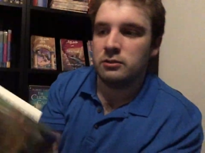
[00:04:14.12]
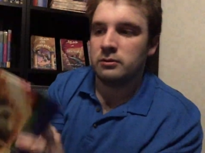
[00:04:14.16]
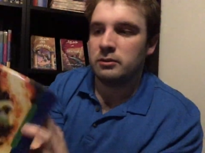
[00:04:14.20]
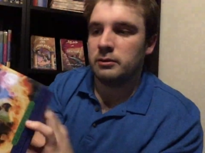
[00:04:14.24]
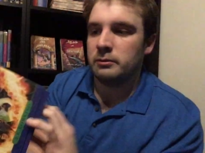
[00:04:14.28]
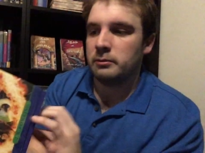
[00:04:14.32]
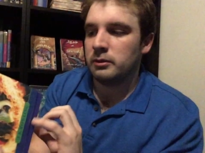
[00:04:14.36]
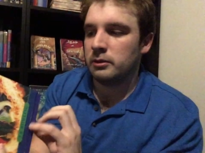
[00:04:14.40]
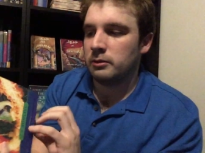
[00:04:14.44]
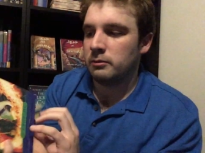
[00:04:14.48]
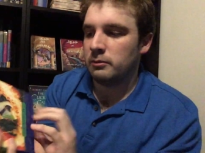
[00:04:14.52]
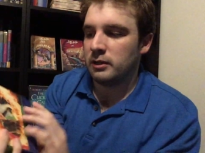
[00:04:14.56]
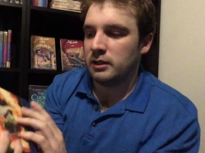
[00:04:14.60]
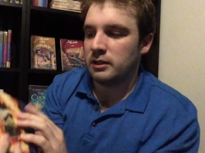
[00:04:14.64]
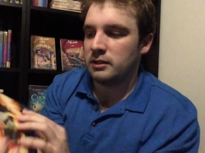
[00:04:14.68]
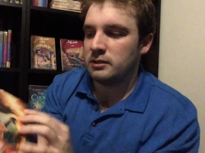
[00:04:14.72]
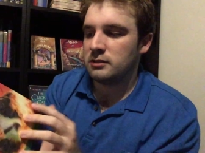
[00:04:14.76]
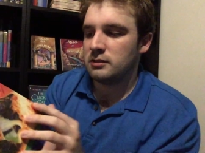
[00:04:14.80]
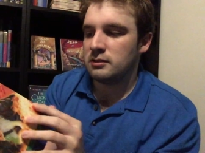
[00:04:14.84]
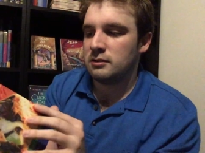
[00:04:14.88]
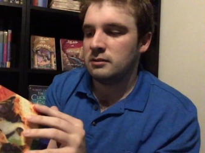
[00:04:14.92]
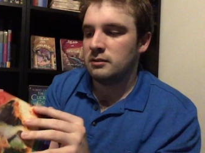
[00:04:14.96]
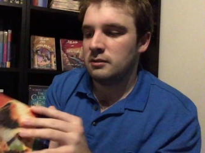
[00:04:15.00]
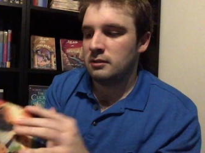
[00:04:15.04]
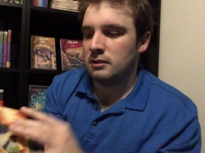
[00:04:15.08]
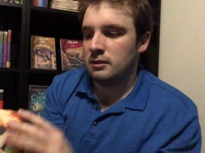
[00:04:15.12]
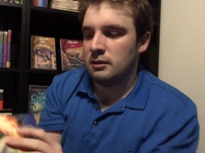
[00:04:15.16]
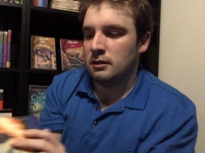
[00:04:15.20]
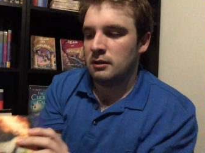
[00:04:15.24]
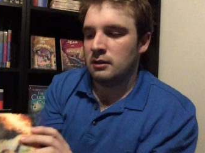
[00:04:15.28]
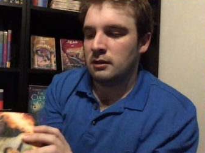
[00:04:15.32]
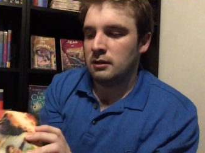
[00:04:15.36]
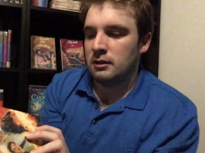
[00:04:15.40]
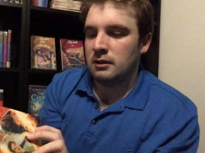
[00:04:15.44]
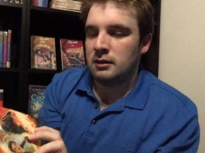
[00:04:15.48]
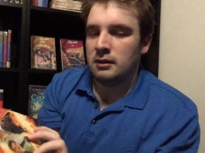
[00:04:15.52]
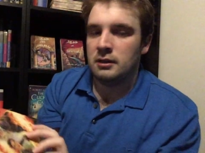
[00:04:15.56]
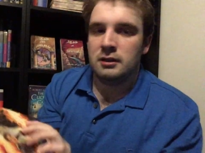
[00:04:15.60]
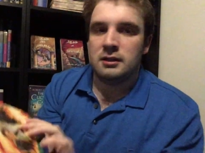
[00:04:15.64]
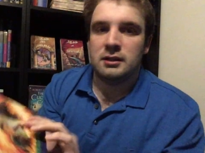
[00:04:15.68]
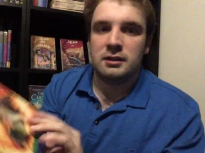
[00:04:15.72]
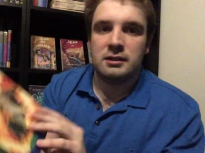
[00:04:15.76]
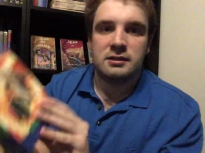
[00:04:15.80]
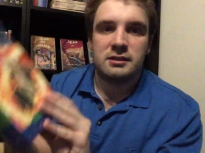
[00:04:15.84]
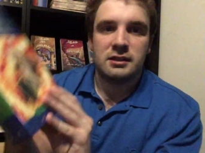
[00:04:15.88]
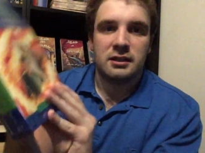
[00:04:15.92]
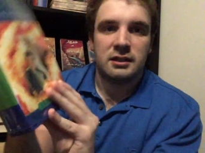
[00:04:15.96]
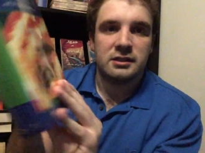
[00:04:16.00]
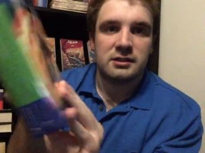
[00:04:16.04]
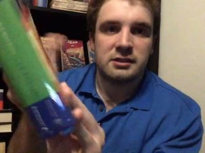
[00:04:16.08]
OWLs. You
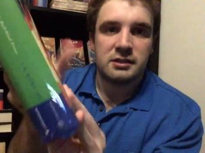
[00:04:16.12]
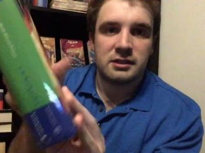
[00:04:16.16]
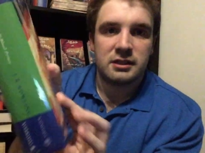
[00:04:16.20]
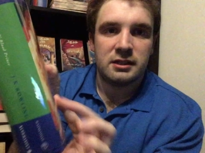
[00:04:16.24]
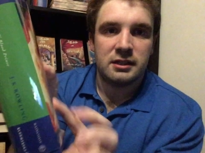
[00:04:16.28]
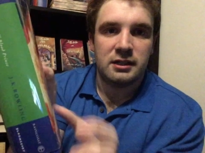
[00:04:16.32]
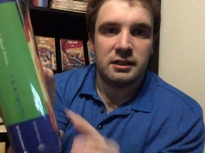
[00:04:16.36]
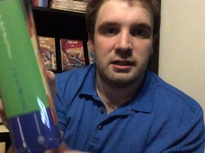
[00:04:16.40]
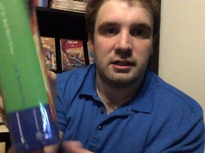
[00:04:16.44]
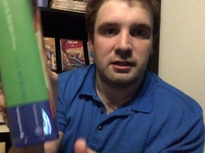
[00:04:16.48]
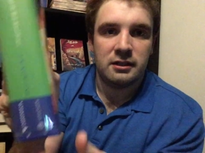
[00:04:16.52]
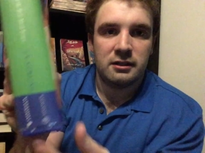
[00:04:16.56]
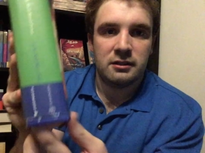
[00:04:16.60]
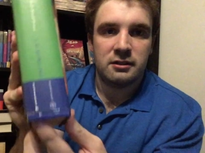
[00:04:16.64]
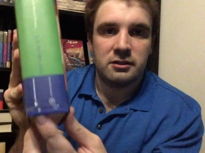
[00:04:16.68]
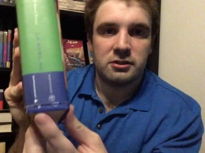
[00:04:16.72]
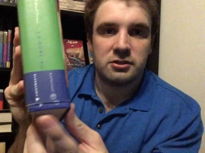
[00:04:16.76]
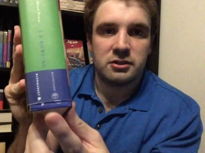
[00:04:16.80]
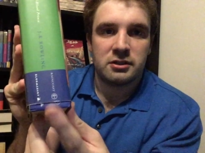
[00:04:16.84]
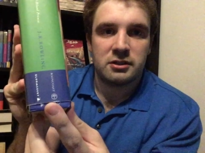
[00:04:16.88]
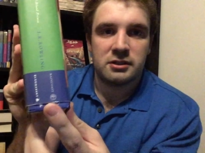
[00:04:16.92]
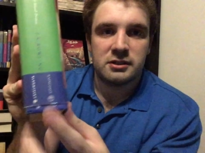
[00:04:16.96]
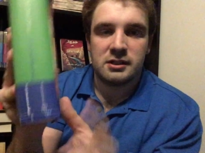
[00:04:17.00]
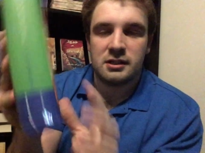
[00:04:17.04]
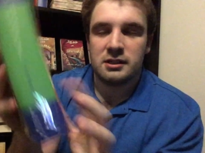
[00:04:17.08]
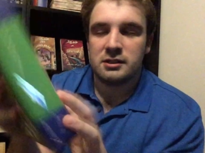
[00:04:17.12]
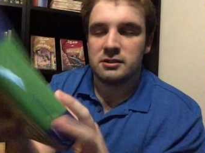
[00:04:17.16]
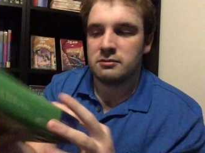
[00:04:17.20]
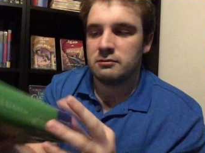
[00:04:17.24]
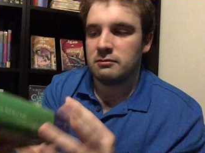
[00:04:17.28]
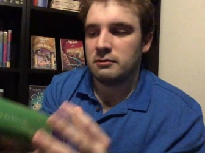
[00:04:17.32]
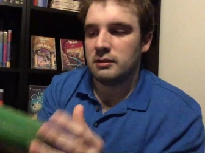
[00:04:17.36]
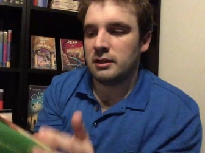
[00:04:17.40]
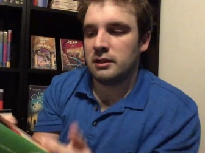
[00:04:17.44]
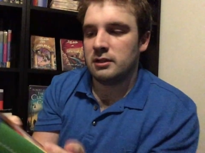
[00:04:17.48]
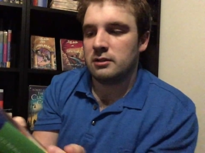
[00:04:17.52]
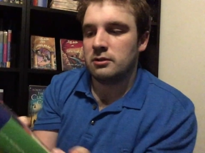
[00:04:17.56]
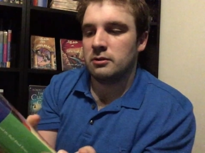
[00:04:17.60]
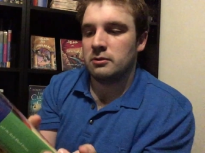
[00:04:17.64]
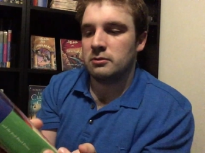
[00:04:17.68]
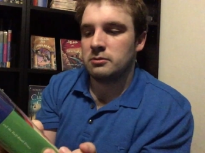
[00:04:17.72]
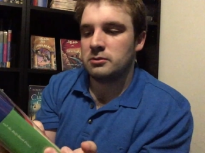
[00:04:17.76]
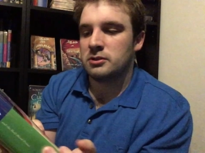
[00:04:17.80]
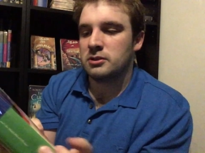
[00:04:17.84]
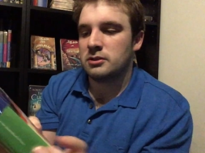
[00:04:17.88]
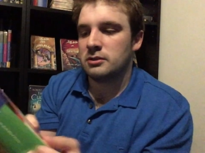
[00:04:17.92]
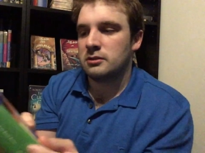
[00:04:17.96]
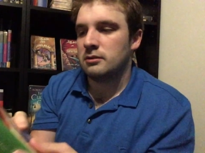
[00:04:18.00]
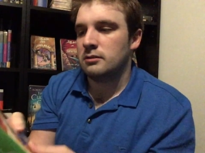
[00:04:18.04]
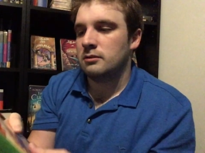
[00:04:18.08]
can tell it's the Canadian edition because it has
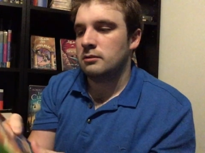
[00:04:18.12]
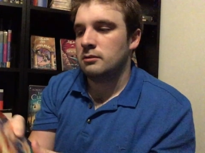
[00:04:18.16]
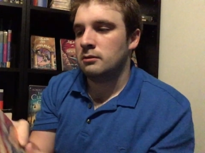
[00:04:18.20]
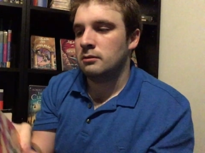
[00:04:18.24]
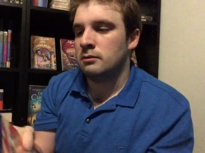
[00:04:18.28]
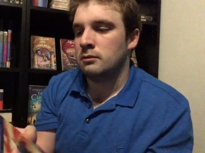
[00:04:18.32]
Raincoast